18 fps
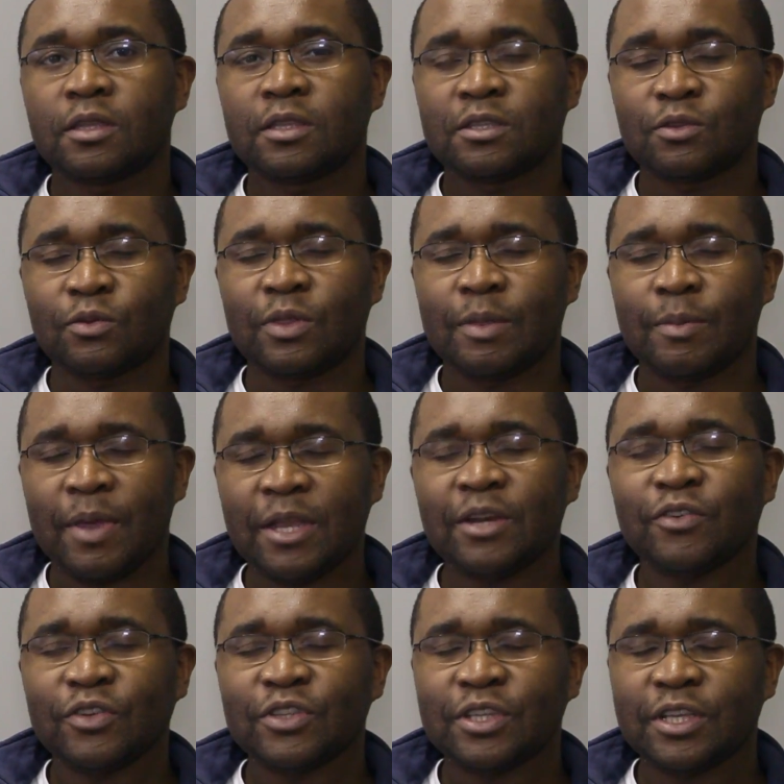So the main
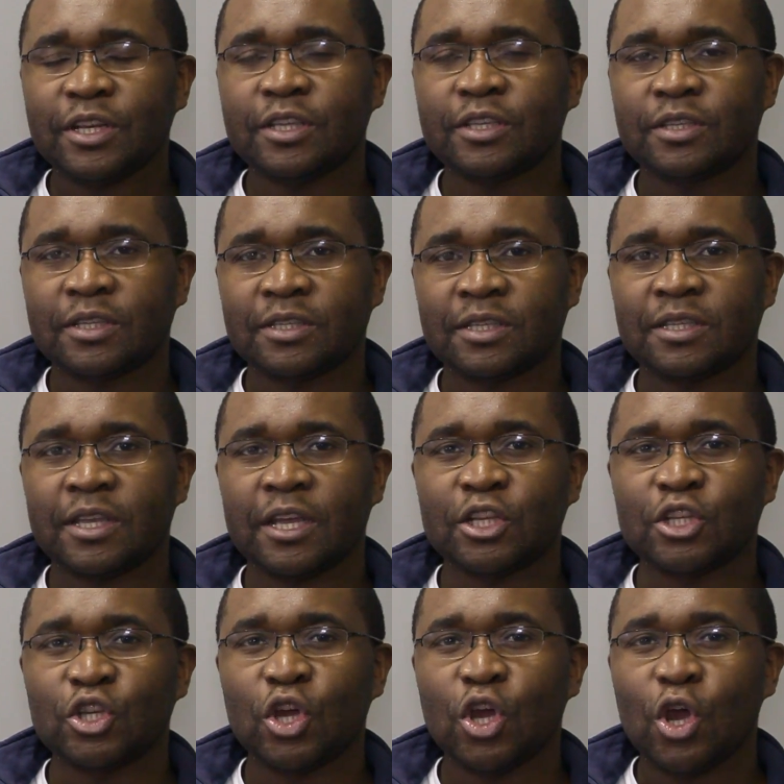reason is, as I
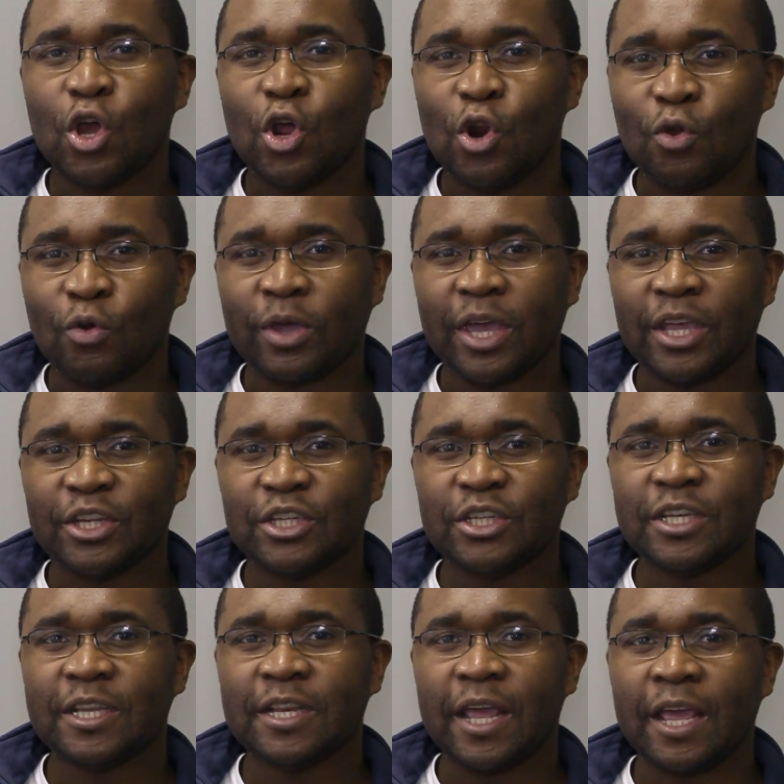said,
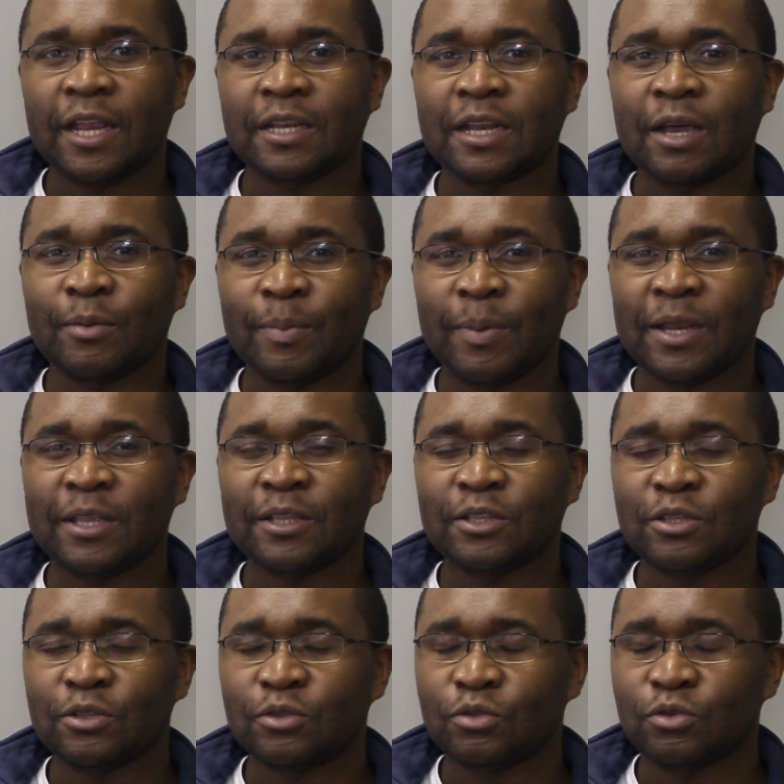location and
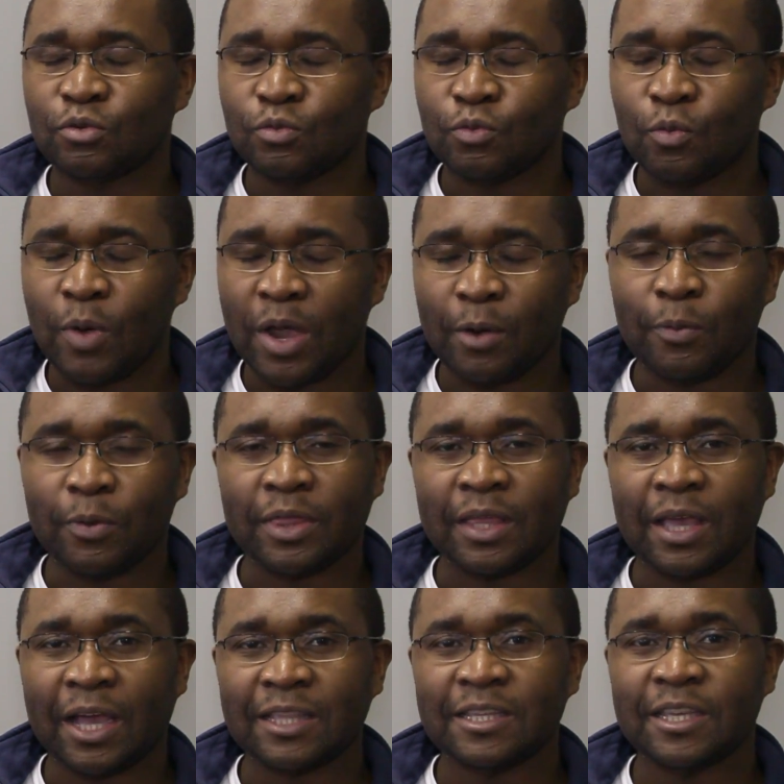ability to work
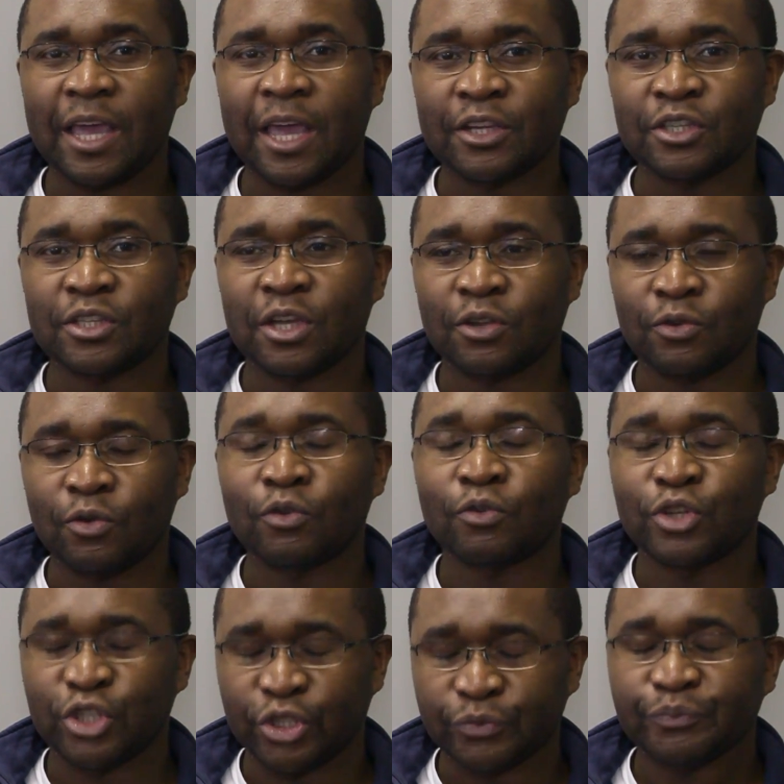with cutting edge
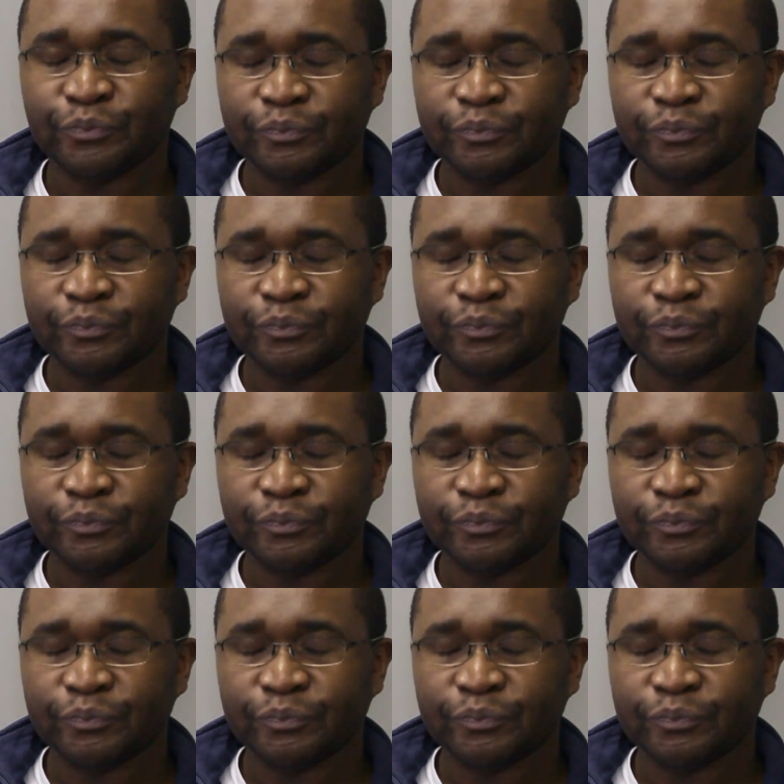technology.